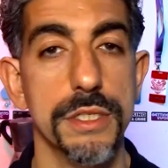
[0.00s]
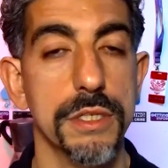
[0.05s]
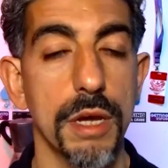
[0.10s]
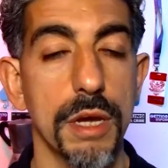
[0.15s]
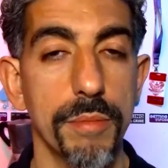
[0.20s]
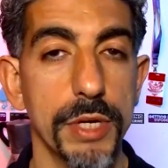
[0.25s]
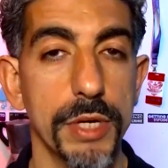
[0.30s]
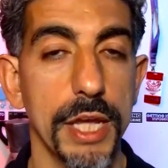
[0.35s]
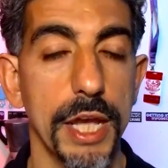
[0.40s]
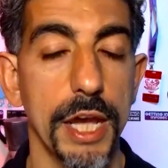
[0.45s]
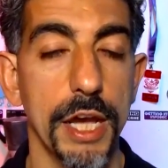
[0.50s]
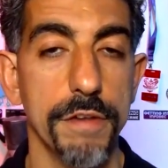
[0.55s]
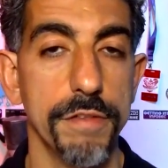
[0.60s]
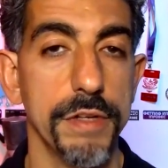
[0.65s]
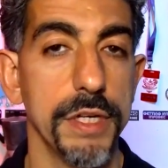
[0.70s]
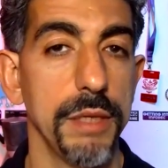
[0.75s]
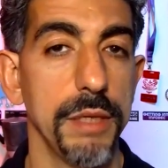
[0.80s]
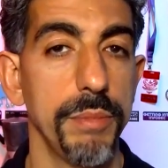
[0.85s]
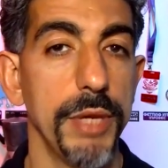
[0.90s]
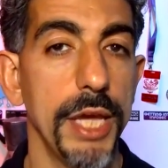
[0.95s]
company have
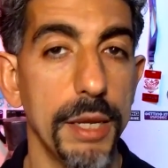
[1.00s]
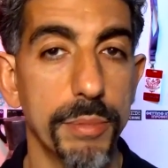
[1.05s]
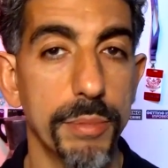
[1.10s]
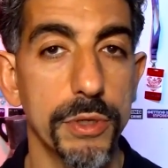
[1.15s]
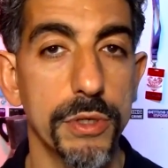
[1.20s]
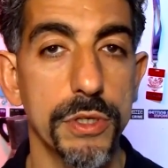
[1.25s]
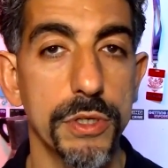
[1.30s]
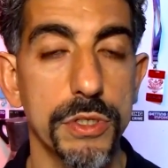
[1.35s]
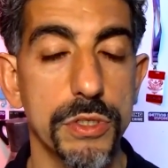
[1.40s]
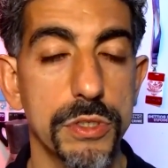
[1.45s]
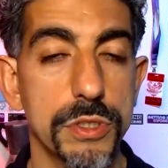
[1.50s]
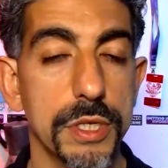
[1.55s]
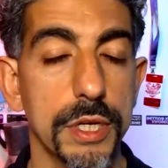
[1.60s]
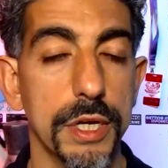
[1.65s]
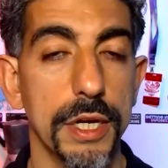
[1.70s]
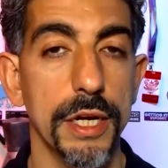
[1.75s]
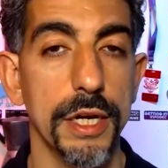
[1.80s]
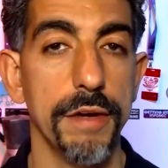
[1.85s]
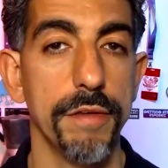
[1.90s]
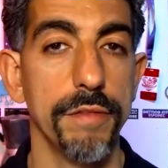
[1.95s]
any papers?
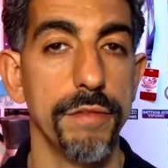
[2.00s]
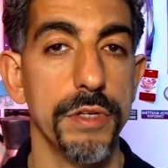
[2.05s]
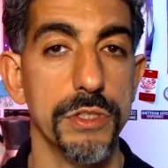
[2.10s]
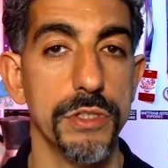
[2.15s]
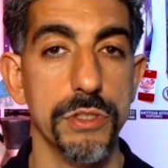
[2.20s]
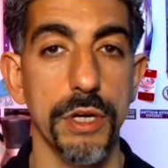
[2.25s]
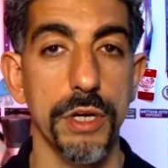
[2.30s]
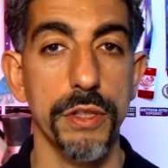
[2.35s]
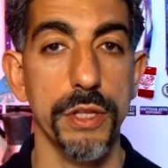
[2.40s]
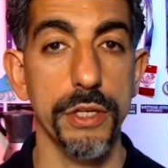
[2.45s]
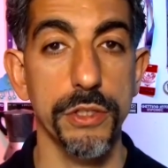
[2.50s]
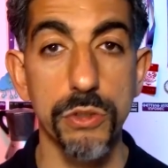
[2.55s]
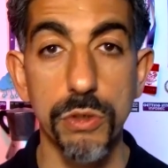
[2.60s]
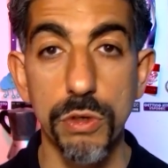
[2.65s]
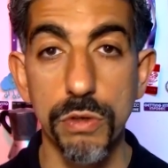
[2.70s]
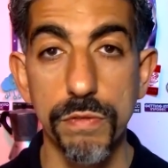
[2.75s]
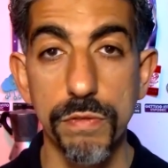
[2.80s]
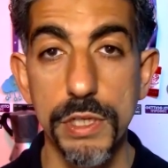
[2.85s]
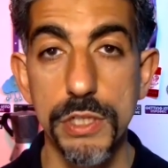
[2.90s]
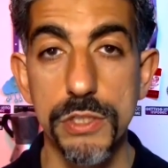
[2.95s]
Are they
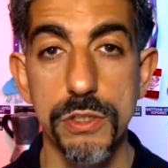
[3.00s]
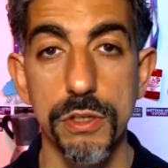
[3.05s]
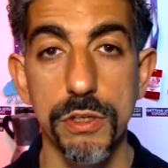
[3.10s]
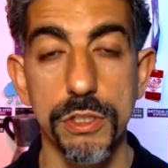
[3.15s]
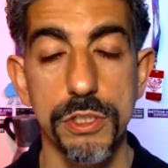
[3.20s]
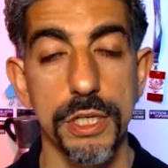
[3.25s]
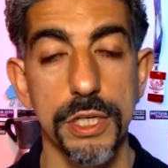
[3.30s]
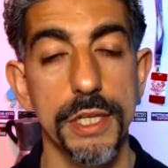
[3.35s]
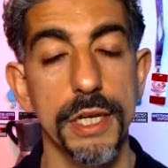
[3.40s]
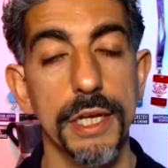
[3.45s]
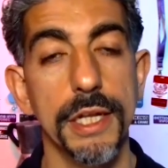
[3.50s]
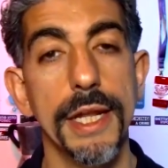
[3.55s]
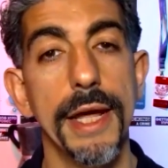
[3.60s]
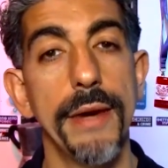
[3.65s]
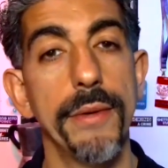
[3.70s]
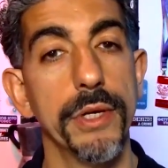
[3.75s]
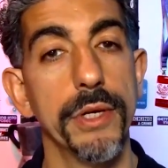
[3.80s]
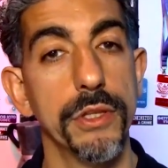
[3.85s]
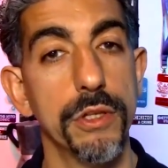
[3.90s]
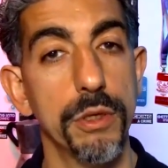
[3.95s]
doing research? Are they
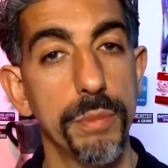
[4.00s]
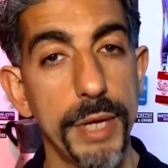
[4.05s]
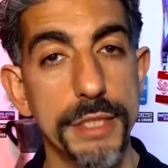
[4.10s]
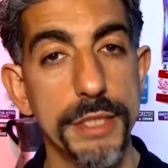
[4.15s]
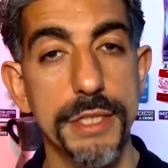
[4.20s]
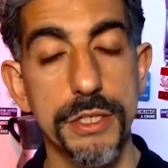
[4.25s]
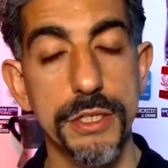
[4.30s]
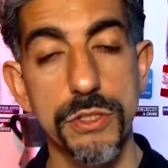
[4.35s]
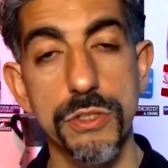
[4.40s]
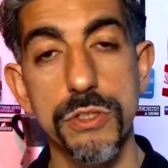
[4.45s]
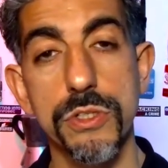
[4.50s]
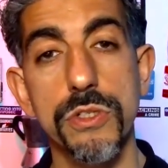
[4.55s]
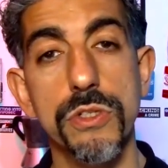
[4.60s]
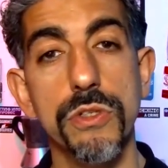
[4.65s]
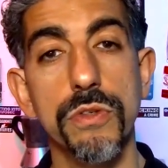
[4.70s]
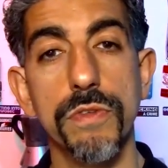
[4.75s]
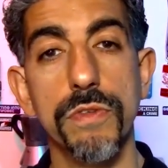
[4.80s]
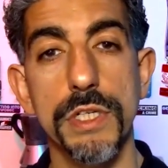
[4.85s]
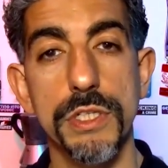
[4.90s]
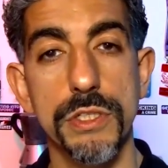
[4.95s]
allowing their pen testers to
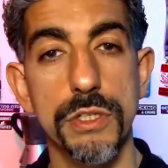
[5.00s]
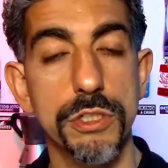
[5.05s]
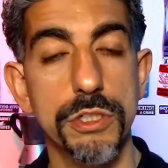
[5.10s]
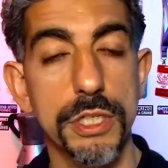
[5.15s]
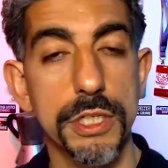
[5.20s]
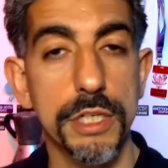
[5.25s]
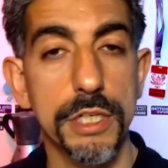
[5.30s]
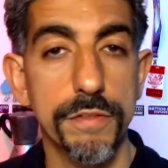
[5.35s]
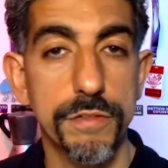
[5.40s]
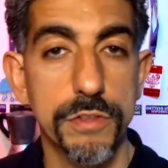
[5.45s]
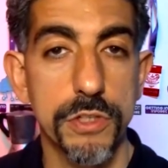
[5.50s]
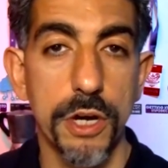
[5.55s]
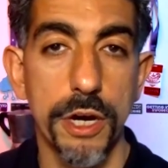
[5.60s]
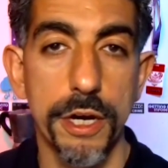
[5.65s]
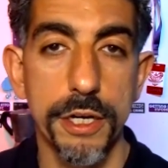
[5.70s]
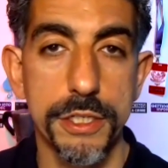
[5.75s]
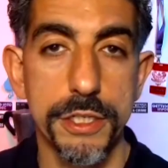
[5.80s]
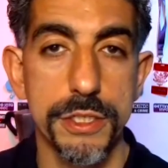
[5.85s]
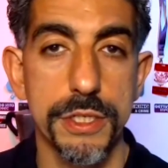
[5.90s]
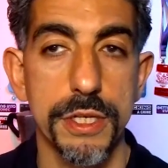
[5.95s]
do research and give
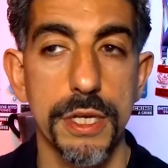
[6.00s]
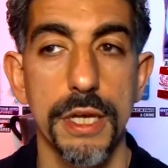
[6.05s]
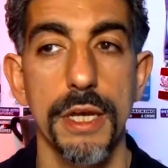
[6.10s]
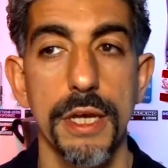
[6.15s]
talks?